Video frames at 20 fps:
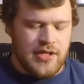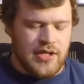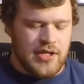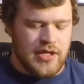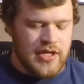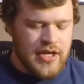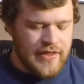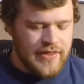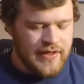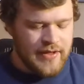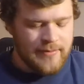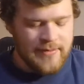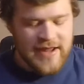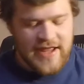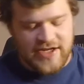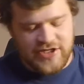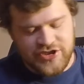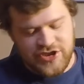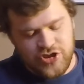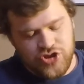And I think I'm gonna
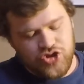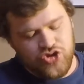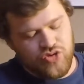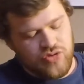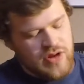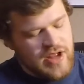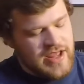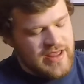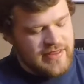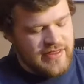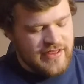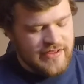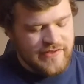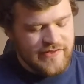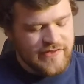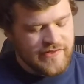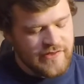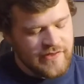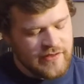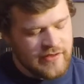actually try
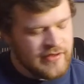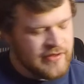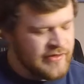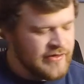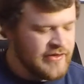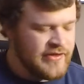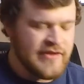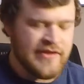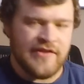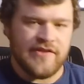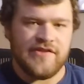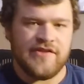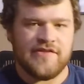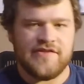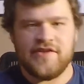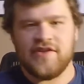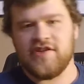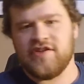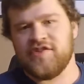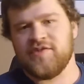this. Since
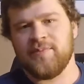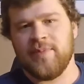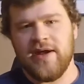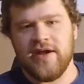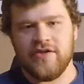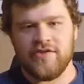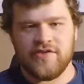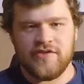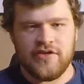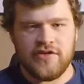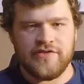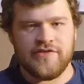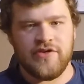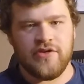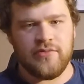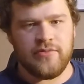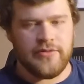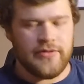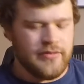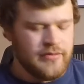it expires in
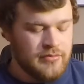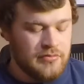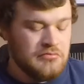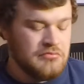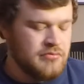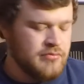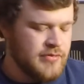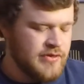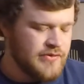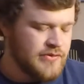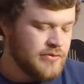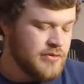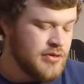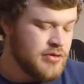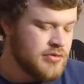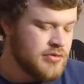October, might as well